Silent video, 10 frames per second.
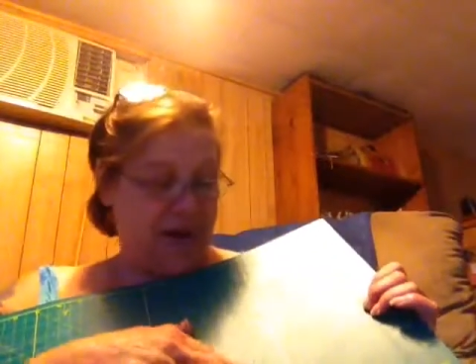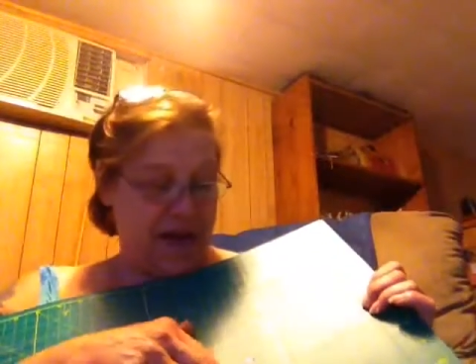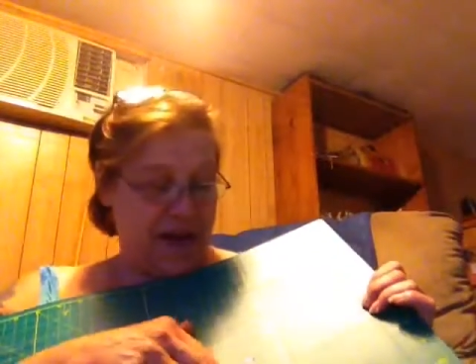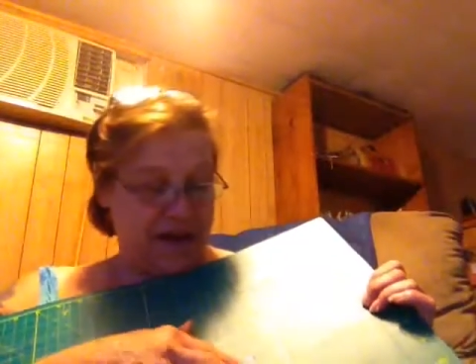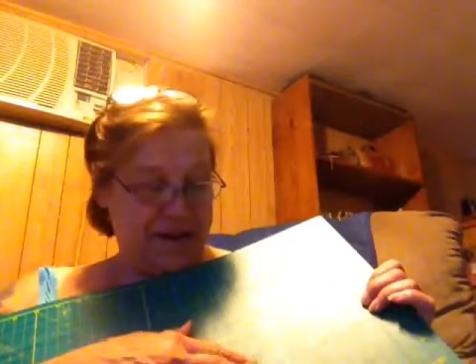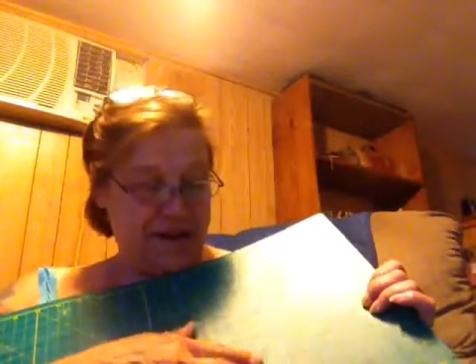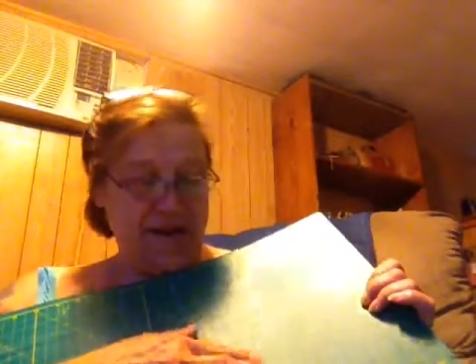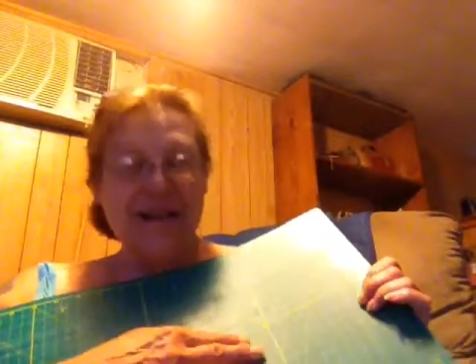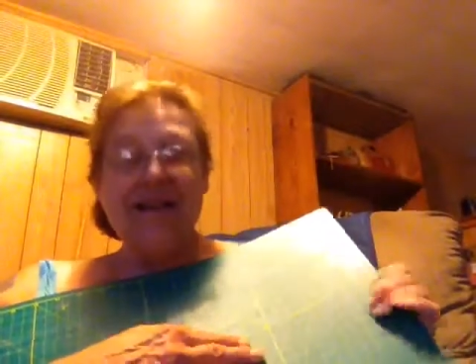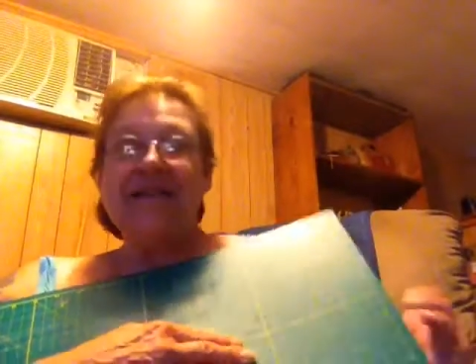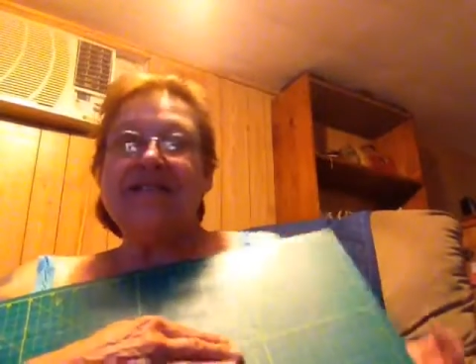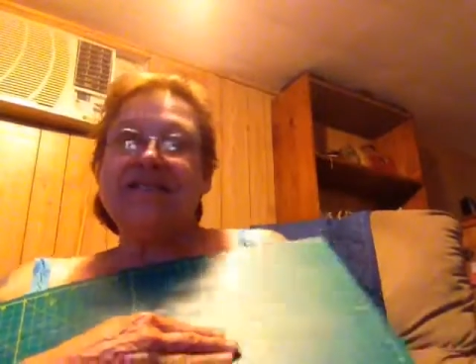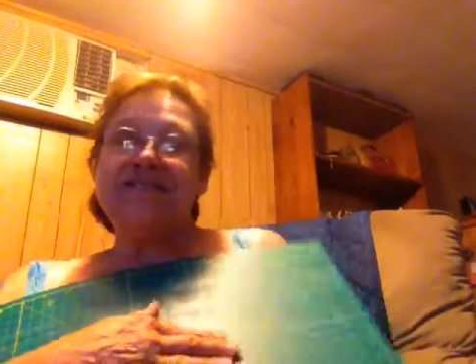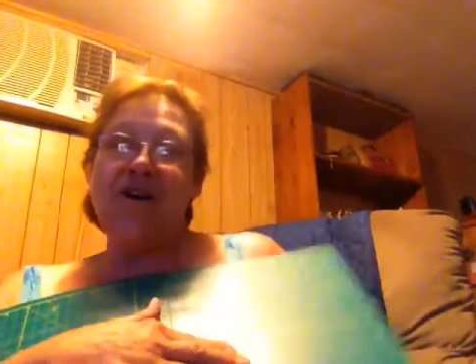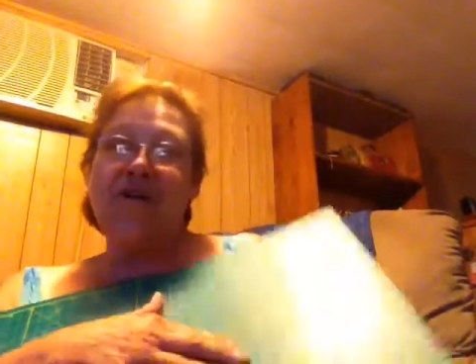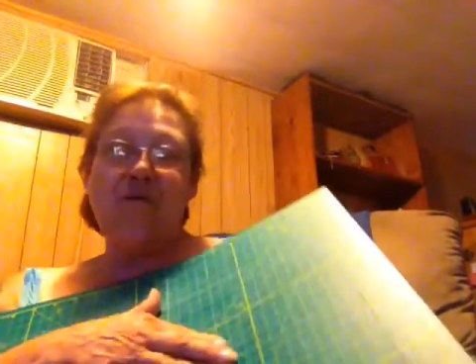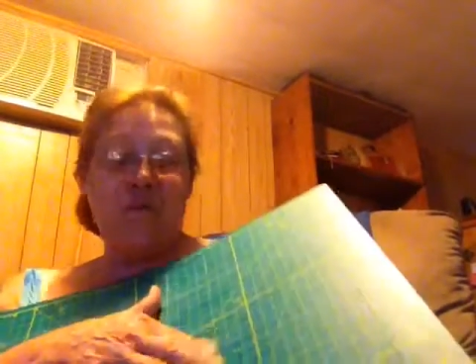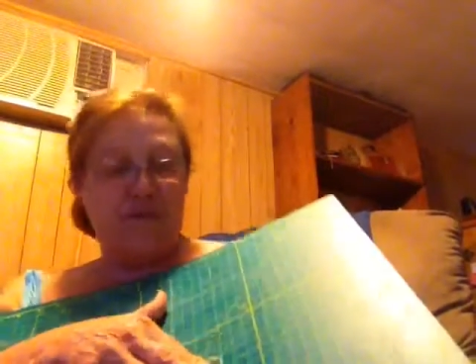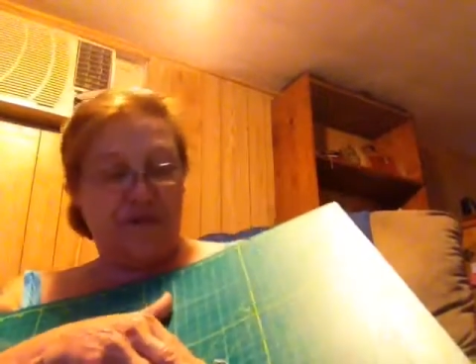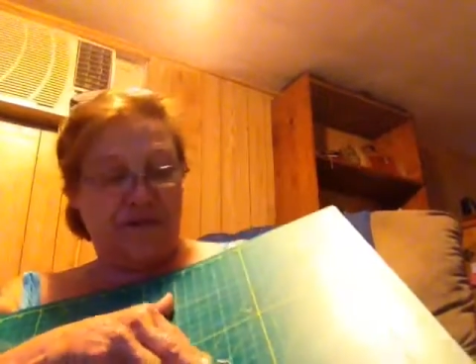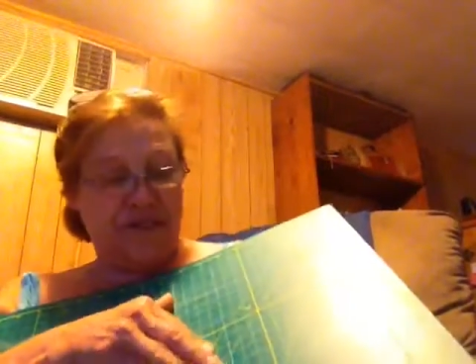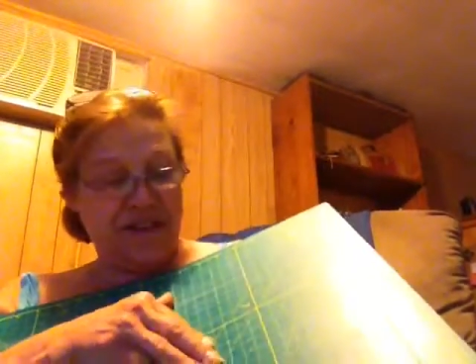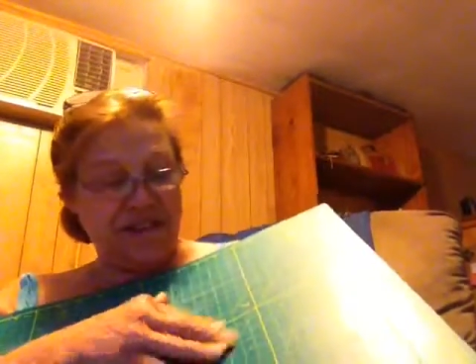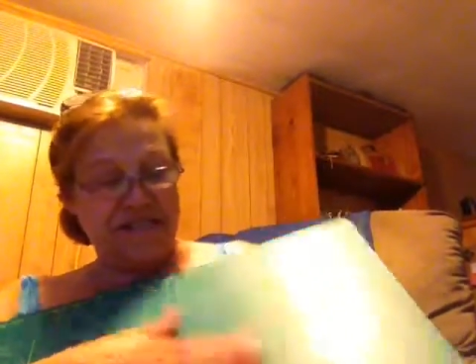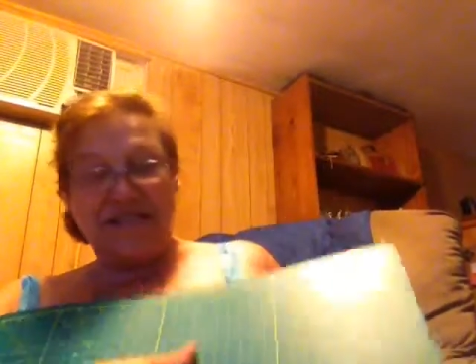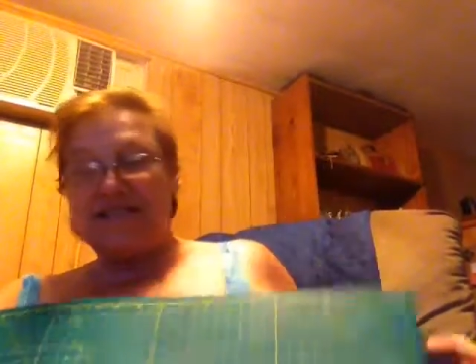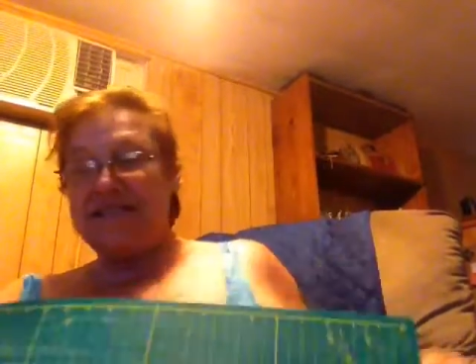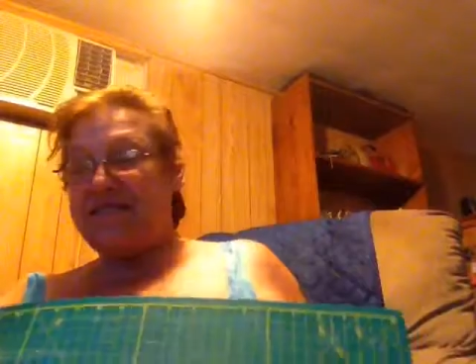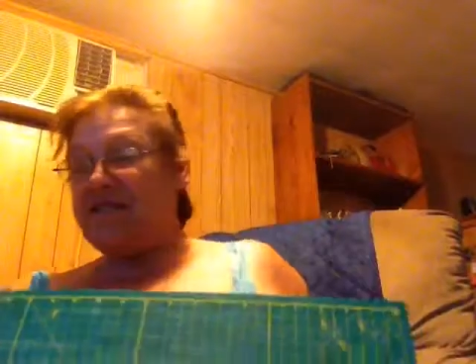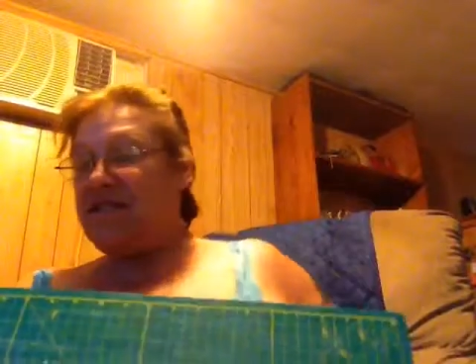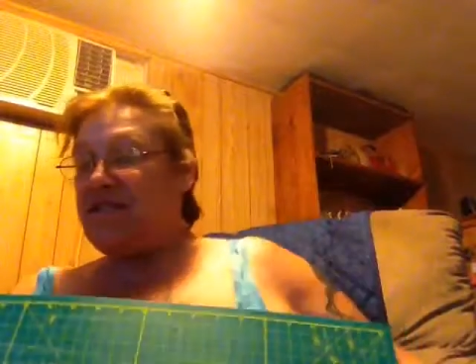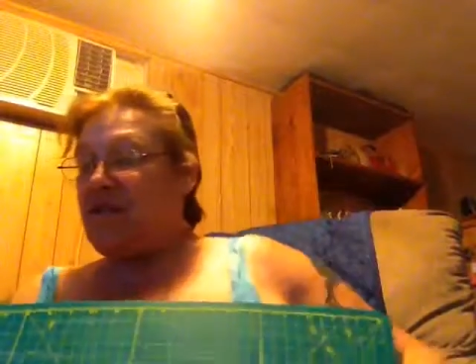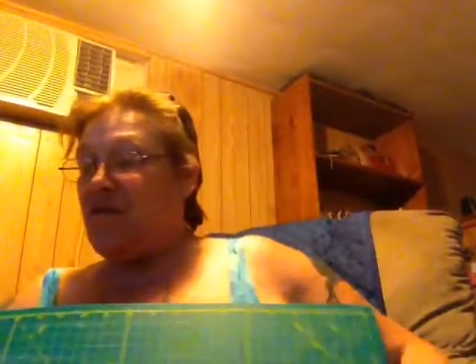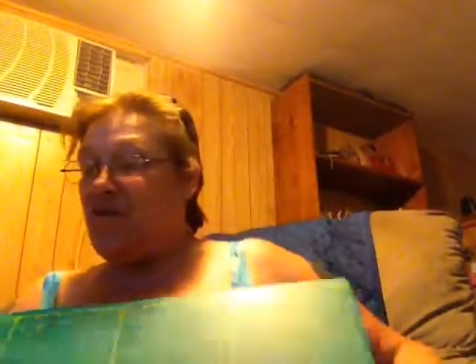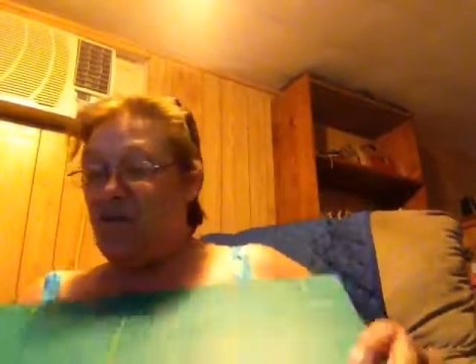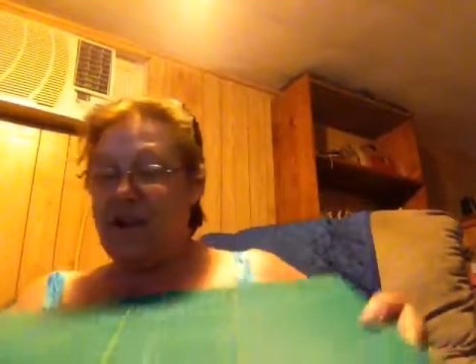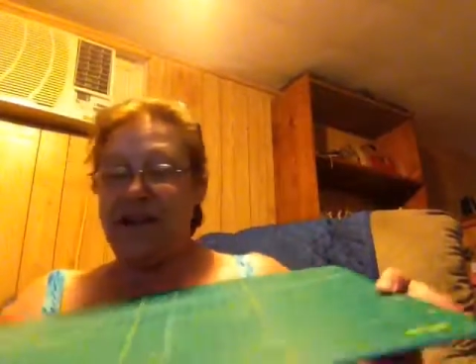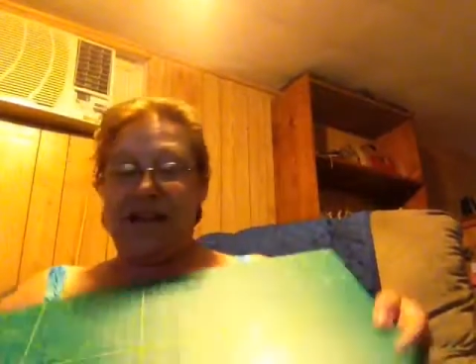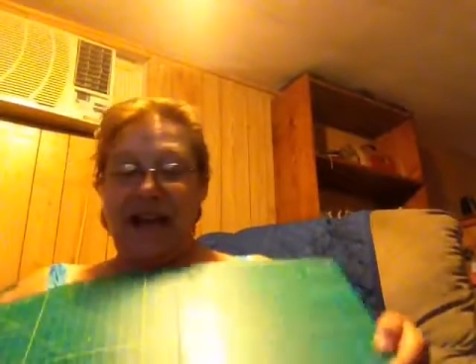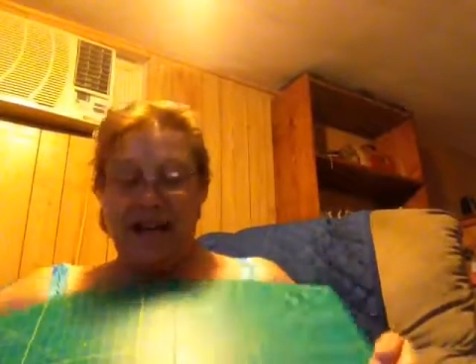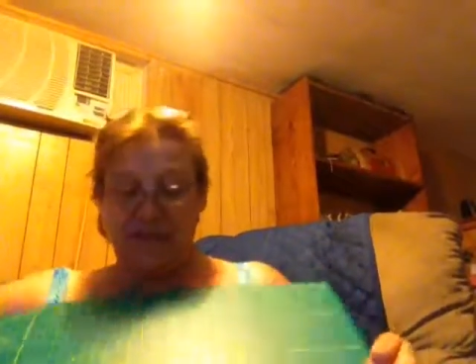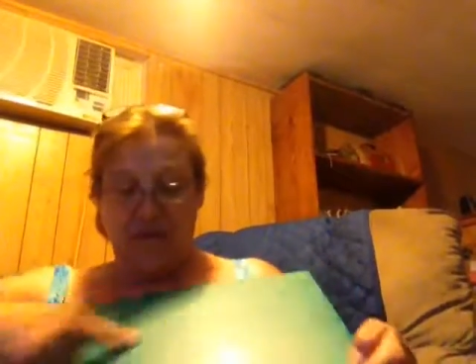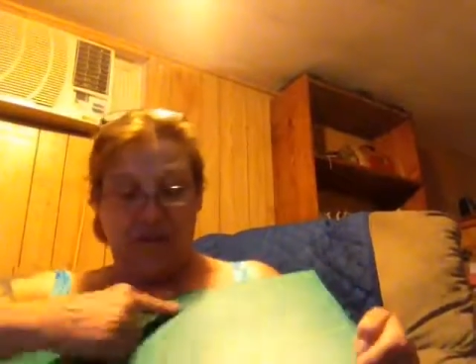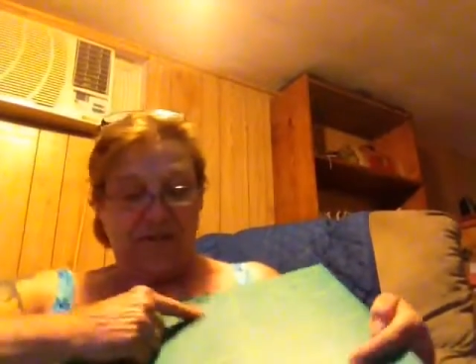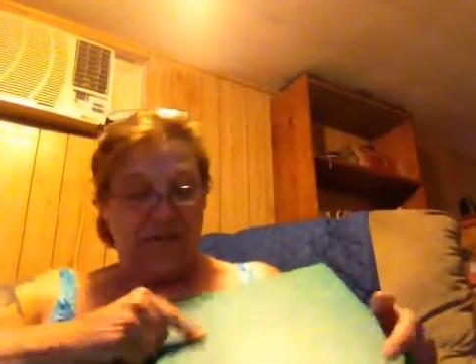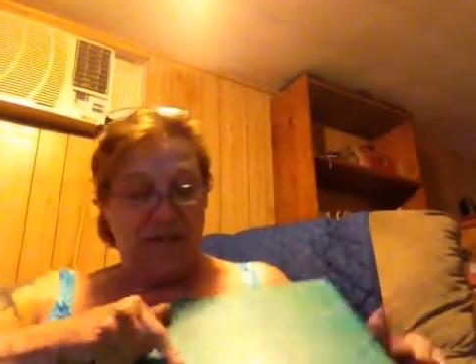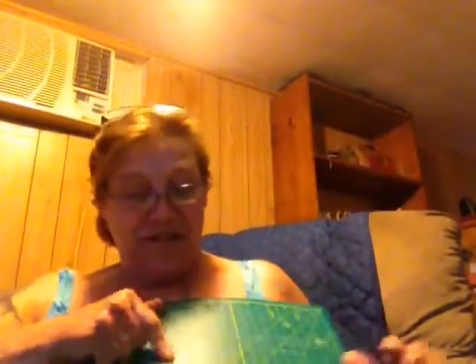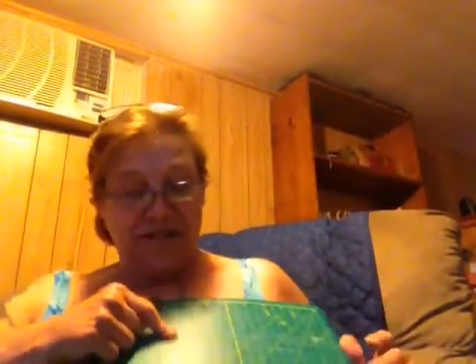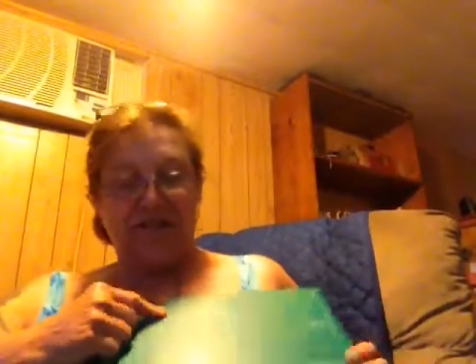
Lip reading: pad. So this is, and it has all these like